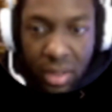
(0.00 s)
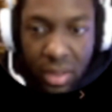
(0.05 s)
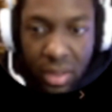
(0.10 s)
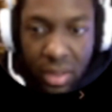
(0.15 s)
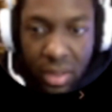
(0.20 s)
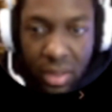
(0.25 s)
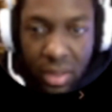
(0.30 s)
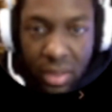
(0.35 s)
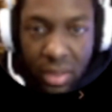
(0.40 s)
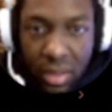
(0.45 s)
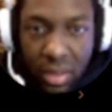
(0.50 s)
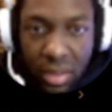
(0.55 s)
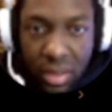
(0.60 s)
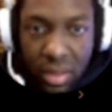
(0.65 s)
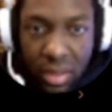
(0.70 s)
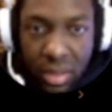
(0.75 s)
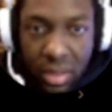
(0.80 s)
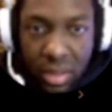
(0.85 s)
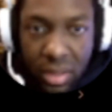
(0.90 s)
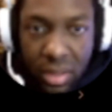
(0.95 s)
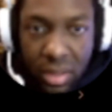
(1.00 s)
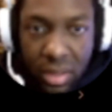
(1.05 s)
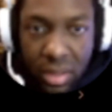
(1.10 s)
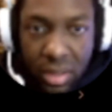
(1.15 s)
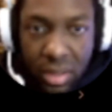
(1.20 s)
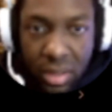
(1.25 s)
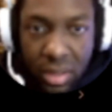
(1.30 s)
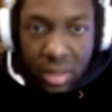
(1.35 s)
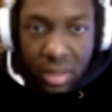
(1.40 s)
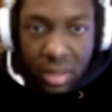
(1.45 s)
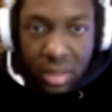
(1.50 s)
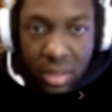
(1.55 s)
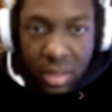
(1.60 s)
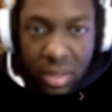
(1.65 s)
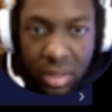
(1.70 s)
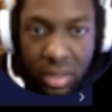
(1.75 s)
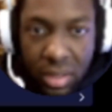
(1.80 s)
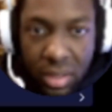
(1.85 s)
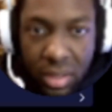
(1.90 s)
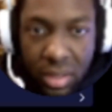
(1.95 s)

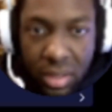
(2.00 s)
Nobody speaks.